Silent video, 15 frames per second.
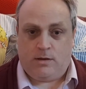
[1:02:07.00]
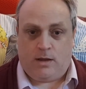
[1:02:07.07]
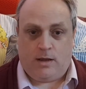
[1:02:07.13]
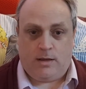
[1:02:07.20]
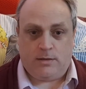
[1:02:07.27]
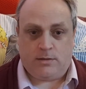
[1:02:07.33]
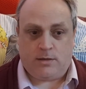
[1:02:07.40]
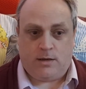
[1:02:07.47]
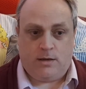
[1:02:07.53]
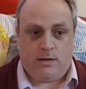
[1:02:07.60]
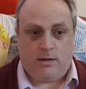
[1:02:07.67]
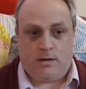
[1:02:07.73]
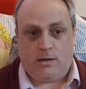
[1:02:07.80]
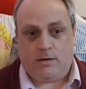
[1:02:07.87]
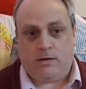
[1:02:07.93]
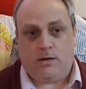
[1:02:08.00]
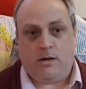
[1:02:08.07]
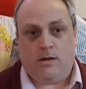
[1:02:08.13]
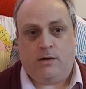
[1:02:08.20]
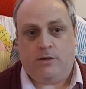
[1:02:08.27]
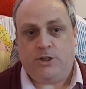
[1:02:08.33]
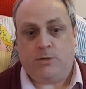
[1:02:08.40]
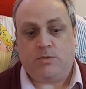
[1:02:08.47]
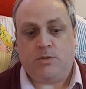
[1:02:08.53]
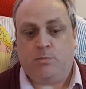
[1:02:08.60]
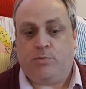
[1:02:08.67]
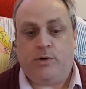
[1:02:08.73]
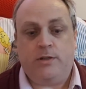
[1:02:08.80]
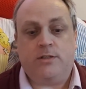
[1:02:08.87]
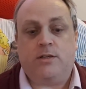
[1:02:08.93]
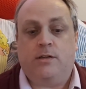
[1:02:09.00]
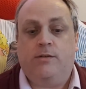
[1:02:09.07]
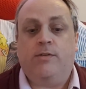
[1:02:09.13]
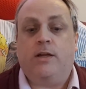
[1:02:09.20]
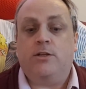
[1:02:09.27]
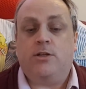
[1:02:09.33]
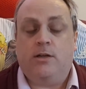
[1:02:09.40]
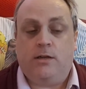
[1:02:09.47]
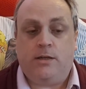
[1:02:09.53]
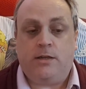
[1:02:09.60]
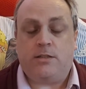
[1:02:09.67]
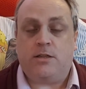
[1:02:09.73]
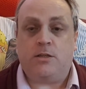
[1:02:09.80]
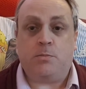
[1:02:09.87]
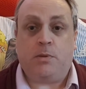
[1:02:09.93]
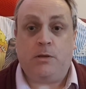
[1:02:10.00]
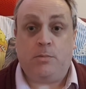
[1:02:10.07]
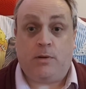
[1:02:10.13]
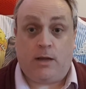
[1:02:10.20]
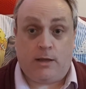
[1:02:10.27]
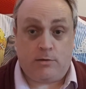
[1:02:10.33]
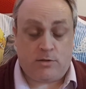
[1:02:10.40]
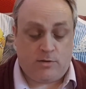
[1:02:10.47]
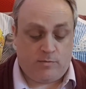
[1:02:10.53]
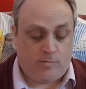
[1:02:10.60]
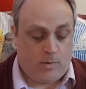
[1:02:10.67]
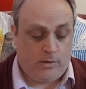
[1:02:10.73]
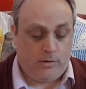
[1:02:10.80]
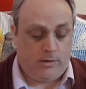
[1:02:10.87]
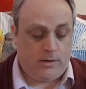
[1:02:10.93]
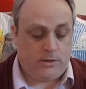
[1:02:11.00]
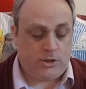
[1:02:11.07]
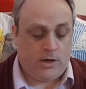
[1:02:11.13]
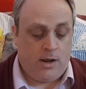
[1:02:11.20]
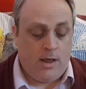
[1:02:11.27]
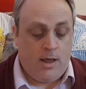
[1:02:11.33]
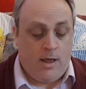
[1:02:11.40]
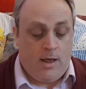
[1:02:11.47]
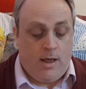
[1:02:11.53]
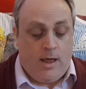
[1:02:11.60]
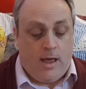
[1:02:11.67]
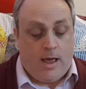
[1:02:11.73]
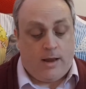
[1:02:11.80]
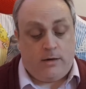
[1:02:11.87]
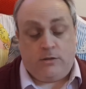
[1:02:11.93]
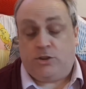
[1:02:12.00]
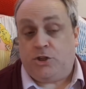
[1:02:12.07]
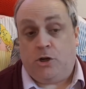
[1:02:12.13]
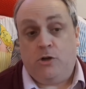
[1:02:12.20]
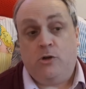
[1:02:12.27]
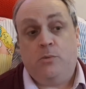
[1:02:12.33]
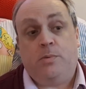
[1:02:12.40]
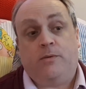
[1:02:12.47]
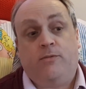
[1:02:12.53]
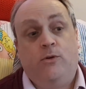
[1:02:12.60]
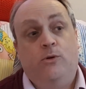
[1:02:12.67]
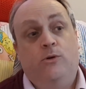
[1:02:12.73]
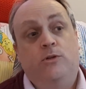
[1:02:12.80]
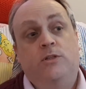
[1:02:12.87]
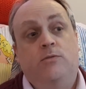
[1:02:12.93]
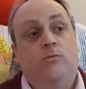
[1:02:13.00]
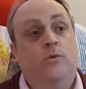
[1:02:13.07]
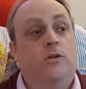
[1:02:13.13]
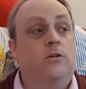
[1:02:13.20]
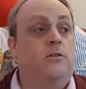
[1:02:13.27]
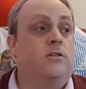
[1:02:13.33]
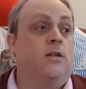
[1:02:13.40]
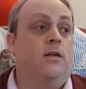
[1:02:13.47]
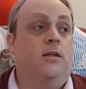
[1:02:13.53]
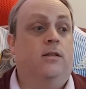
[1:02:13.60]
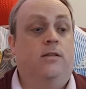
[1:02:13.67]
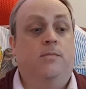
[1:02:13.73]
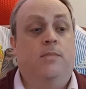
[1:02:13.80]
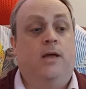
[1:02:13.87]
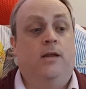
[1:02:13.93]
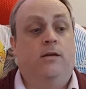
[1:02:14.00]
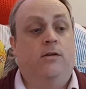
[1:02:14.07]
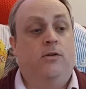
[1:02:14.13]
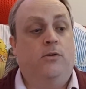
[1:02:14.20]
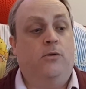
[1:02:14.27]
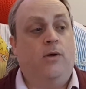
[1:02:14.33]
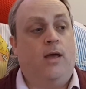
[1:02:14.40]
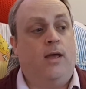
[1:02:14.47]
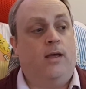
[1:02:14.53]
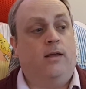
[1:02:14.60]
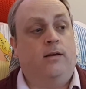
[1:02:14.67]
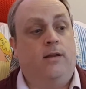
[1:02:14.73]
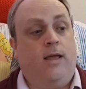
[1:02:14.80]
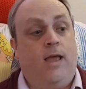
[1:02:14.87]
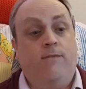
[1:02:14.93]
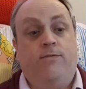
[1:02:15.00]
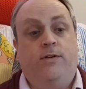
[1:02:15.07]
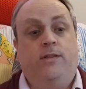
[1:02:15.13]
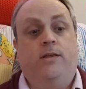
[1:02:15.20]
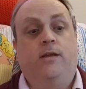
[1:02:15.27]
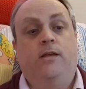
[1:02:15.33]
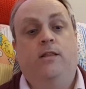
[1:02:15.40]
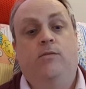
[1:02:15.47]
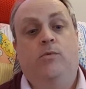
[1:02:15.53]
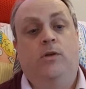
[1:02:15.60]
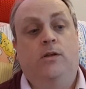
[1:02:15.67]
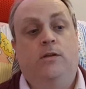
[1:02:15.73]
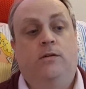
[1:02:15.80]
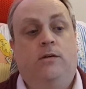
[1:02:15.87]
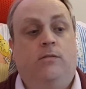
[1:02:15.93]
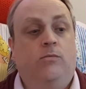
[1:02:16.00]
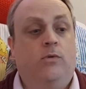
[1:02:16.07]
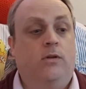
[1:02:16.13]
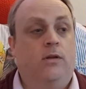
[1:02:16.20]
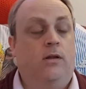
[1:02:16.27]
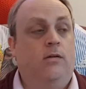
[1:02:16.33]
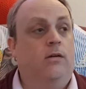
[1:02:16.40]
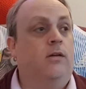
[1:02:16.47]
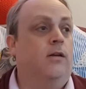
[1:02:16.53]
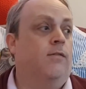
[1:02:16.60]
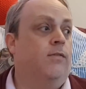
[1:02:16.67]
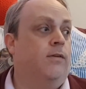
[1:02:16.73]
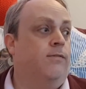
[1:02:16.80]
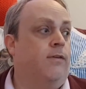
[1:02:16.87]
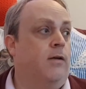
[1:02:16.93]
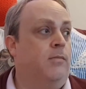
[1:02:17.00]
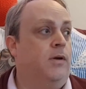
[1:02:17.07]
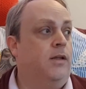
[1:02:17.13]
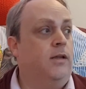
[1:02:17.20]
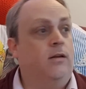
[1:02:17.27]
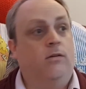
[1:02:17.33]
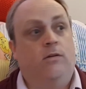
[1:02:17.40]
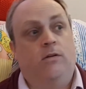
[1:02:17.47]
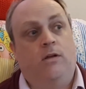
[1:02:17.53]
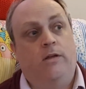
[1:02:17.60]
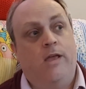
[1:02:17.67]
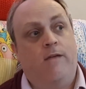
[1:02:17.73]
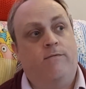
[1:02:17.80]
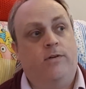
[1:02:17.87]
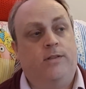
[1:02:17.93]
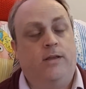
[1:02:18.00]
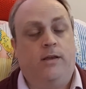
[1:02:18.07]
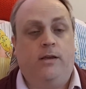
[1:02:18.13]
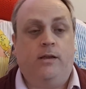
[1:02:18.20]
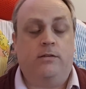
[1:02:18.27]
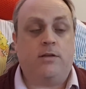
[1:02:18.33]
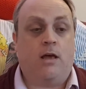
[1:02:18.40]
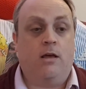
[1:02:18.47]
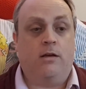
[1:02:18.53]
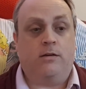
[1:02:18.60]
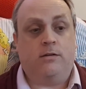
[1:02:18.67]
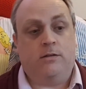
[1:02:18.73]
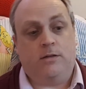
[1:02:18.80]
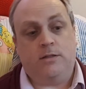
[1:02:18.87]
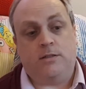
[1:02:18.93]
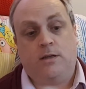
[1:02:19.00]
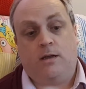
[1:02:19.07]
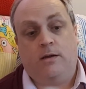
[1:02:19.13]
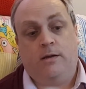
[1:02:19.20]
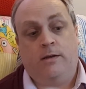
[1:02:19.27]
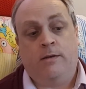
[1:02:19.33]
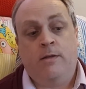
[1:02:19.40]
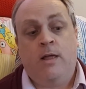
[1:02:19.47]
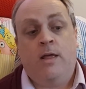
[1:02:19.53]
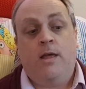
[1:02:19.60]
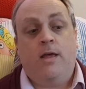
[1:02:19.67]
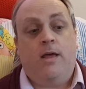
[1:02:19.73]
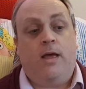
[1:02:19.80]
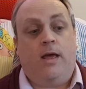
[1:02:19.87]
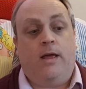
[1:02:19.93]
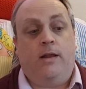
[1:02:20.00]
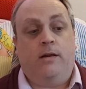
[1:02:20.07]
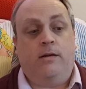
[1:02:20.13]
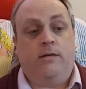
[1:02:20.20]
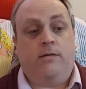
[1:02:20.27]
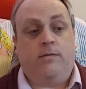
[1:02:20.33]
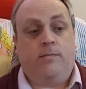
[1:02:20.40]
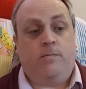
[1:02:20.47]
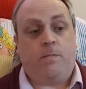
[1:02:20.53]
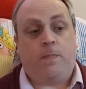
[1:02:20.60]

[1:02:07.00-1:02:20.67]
as an Egyptian prince, and eventually leads his people out of bondage. And Job, of course, was the man who had everything in the world, a lovely family, everything his heart could desire, and